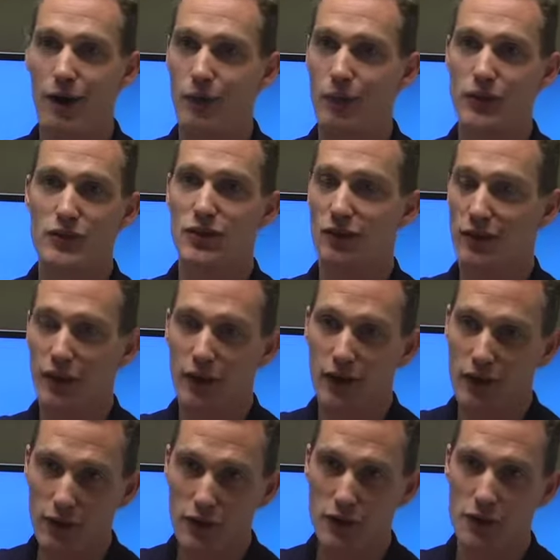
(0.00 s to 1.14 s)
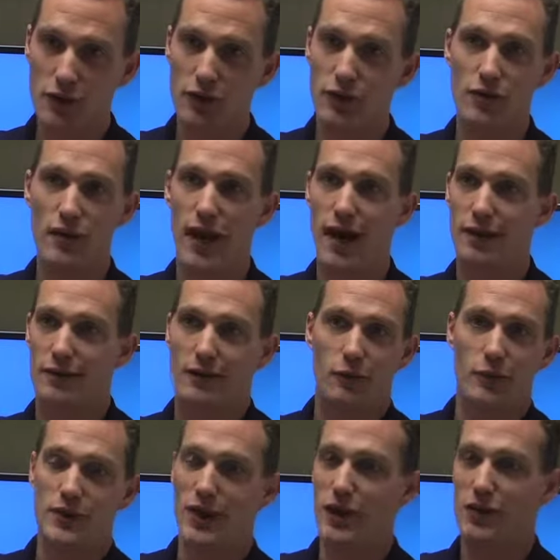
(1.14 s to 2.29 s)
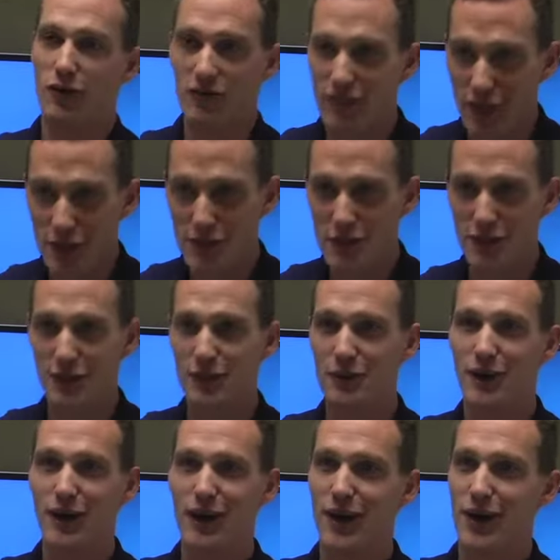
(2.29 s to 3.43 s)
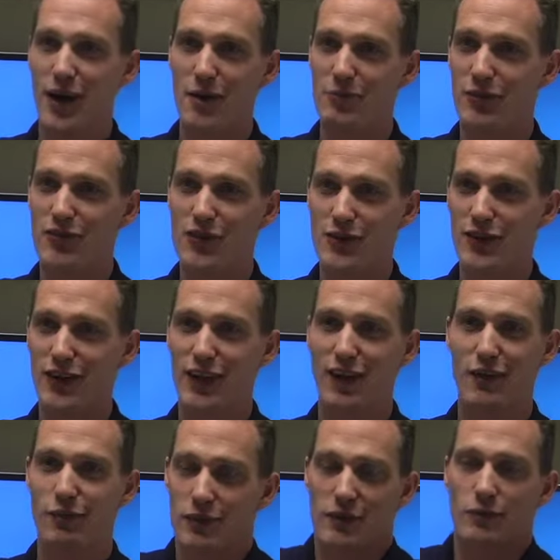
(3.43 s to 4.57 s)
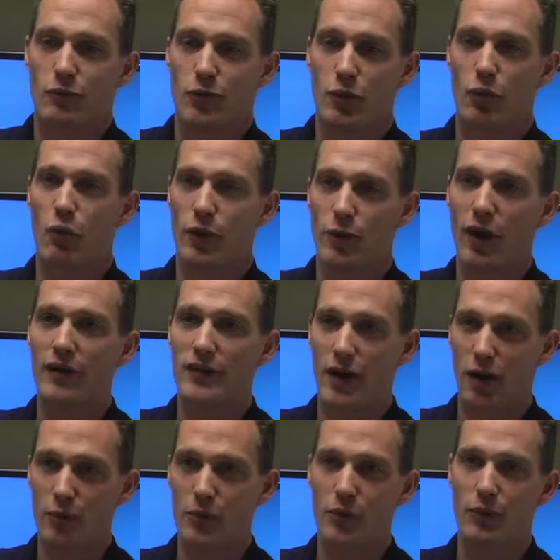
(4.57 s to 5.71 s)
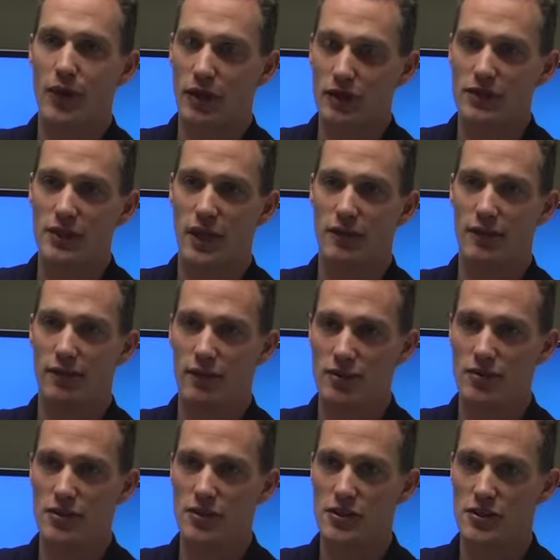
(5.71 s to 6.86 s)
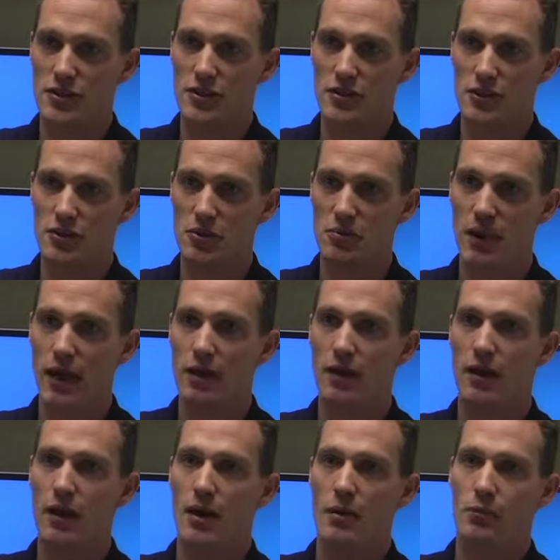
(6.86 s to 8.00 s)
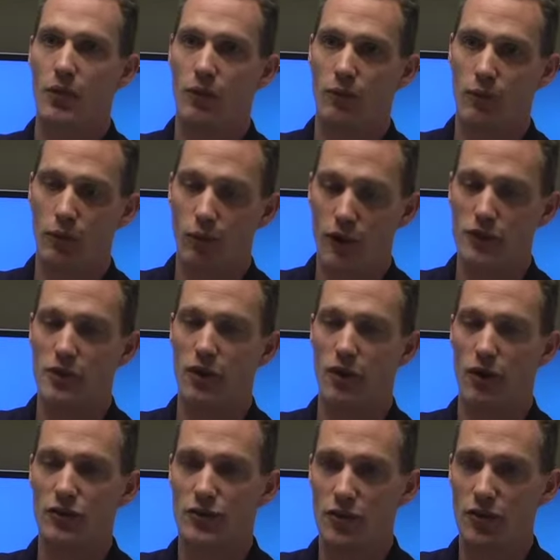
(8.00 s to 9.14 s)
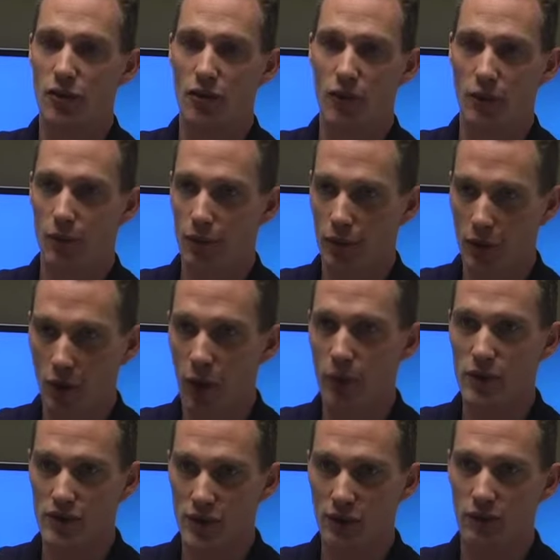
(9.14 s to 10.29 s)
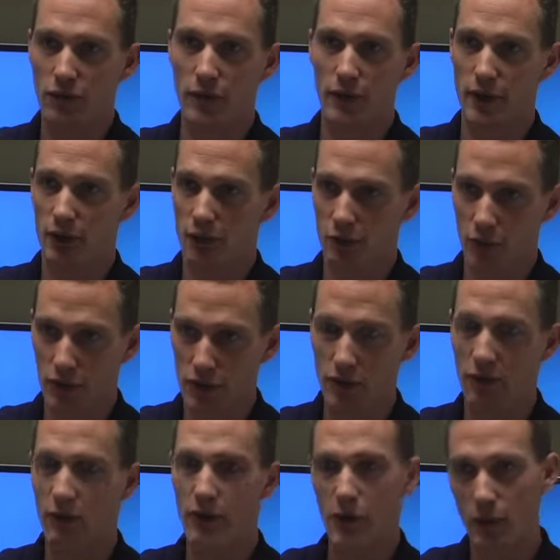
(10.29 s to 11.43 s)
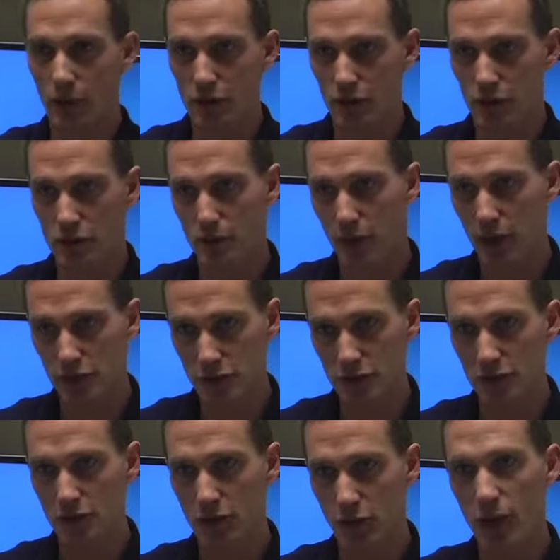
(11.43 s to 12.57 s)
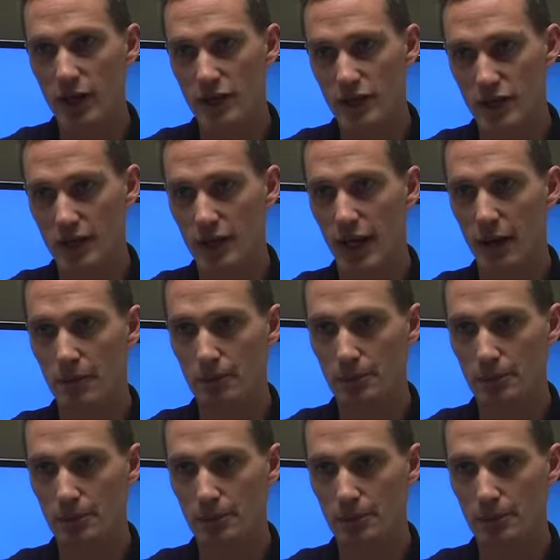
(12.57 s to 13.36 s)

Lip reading: We'd certainly encourage you to do that. We take no offense to you refusing care. We want to help you. We understand that this is the decision that you've made, but we want you to also know that we're always there for you, and we're certainly going to respond should you request us again.